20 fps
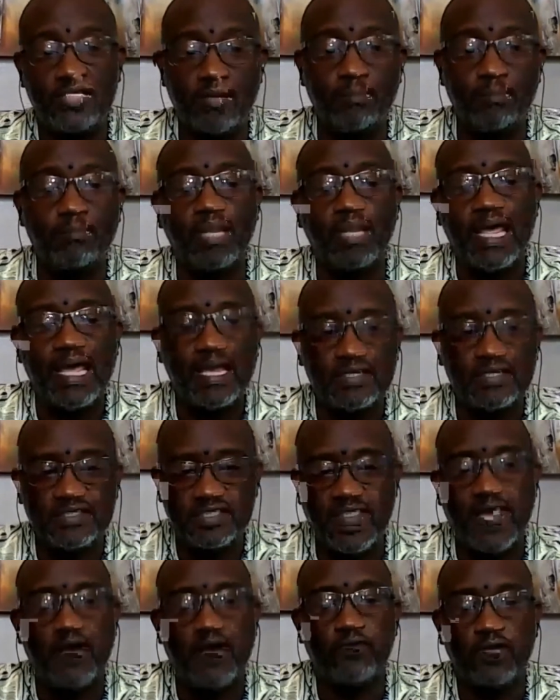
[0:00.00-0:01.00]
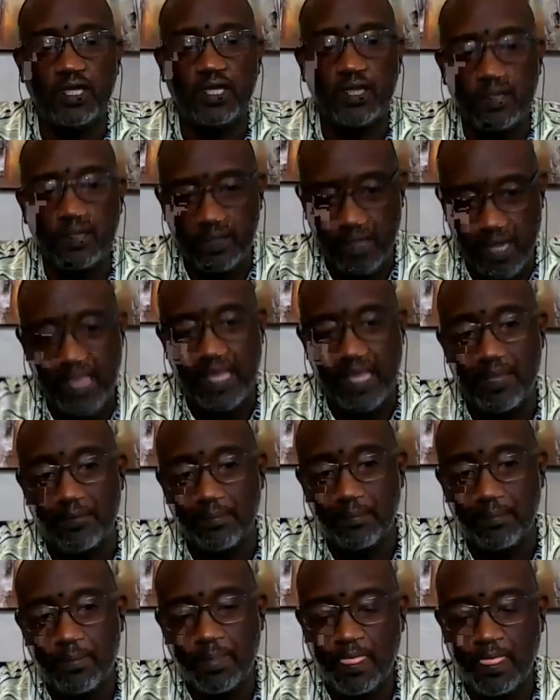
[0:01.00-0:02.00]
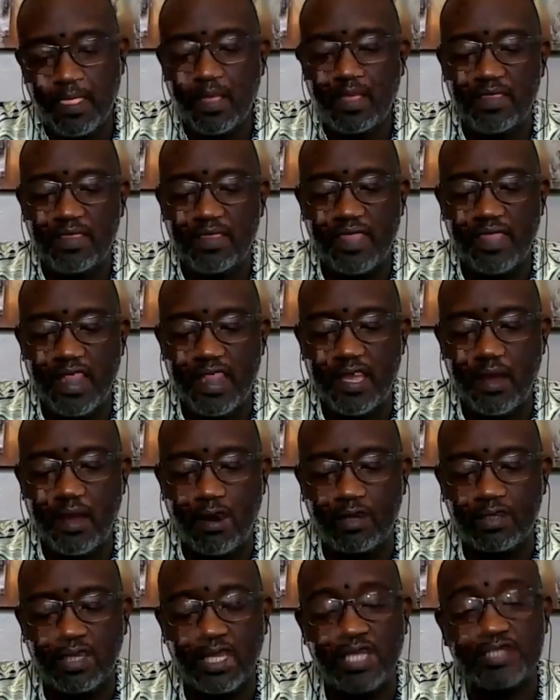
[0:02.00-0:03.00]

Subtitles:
that if a person has a black sounding name,